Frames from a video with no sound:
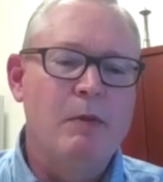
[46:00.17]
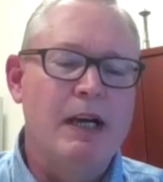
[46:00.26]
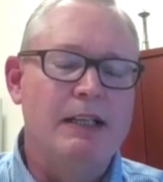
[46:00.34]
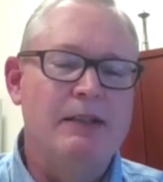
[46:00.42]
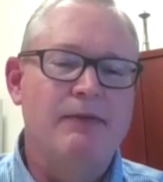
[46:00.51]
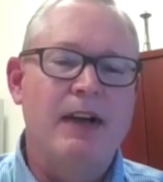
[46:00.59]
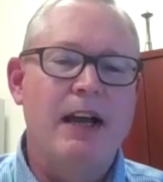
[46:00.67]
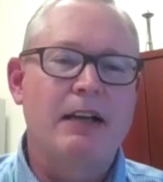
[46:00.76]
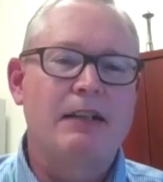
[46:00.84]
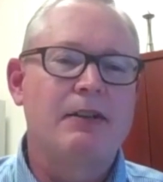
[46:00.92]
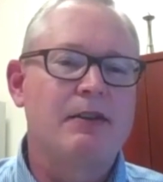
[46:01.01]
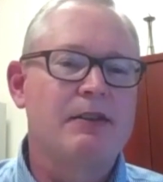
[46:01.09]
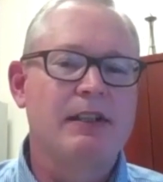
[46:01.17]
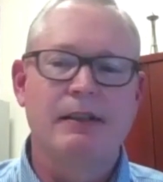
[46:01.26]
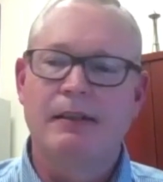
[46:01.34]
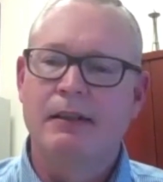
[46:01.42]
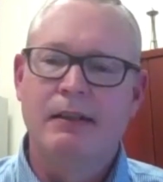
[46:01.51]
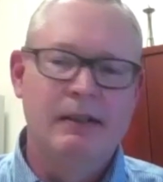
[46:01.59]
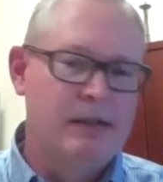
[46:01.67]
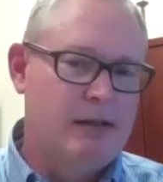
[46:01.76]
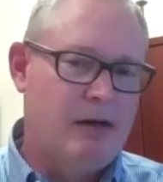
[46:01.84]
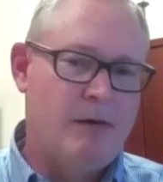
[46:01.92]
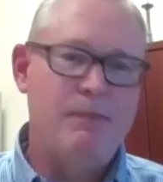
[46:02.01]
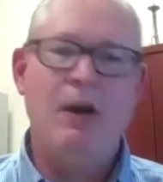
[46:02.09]
manufacturers that
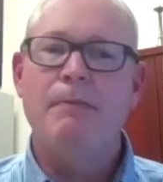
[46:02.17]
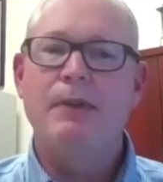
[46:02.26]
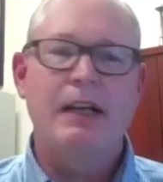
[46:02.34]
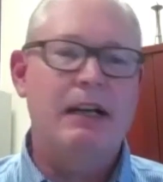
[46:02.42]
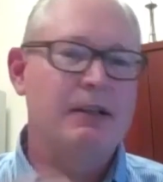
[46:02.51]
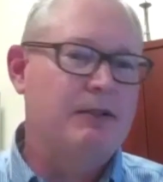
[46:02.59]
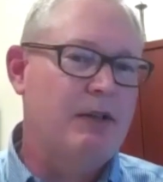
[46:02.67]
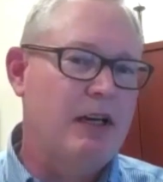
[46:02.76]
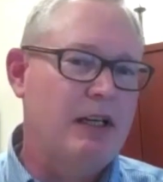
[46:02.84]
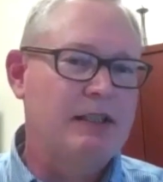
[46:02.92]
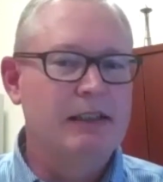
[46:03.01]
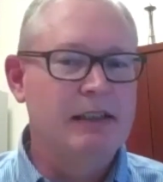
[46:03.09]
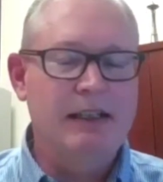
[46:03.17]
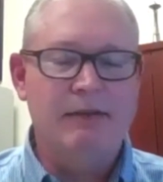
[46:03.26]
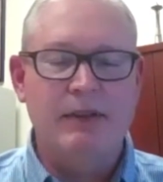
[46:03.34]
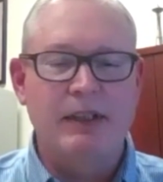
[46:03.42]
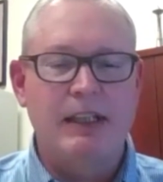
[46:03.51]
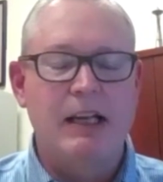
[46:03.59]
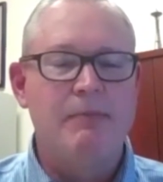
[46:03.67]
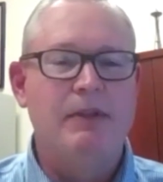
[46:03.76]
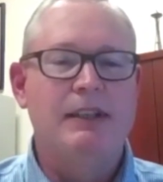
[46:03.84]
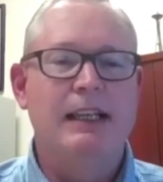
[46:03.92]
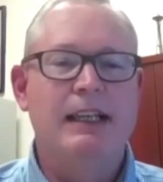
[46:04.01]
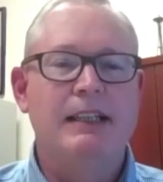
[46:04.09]
are pumping out trucks every couple
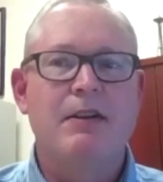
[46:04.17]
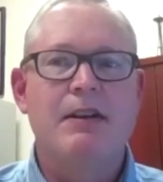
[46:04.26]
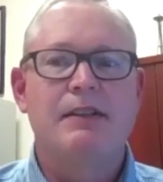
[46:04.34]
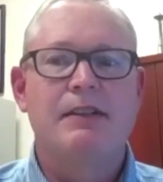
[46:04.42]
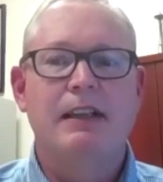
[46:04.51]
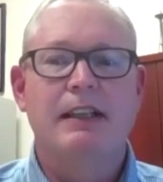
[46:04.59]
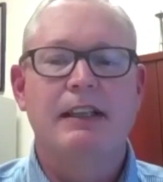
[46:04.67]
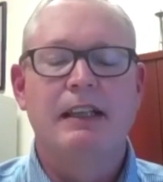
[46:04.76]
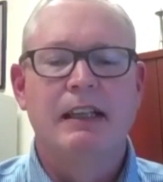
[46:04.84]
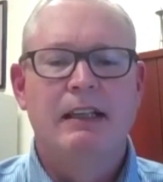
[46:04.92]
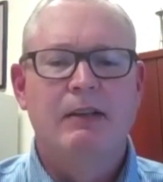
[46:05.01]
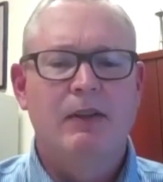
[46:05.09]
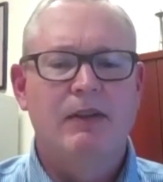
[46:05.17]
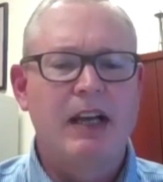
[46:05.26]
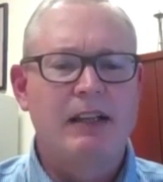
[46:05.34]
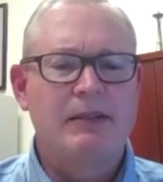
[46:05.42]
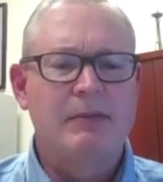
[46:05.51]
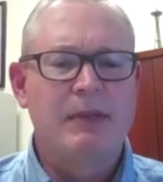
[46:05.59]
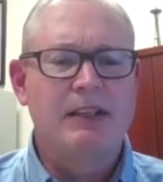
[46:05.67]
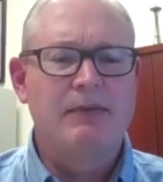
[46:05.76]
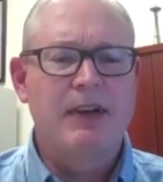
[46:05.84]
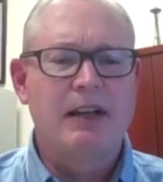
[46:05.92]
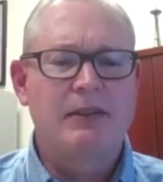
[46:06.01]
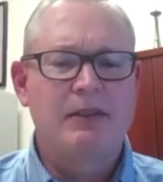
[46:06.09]
of days. It's, and we've got some
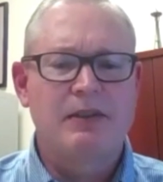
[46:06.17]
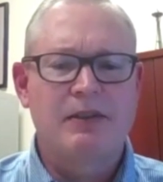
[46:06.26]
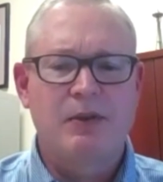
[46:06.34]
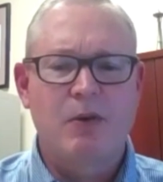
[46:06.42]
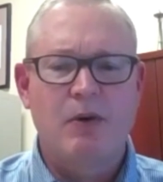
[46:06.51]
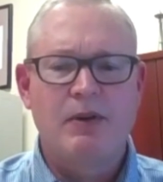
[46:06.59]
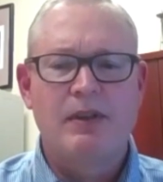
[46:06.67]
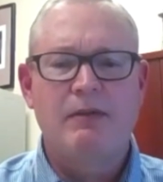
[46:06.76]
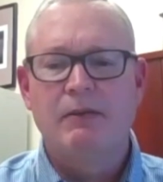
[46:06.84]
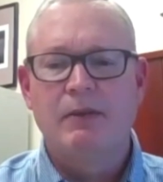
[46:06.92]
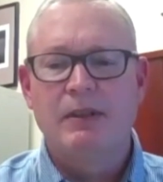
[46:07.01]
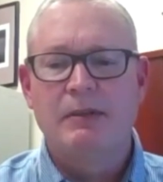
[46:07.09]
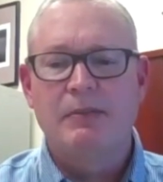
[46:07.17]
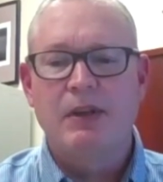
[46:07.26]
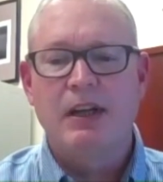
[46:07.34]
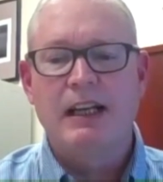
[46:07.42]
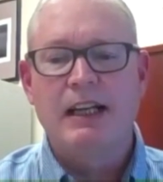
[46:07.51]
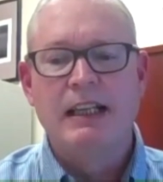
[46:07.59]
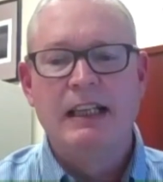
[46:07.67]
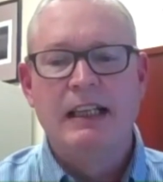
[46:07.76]
manufacturers in Georgia that we supply.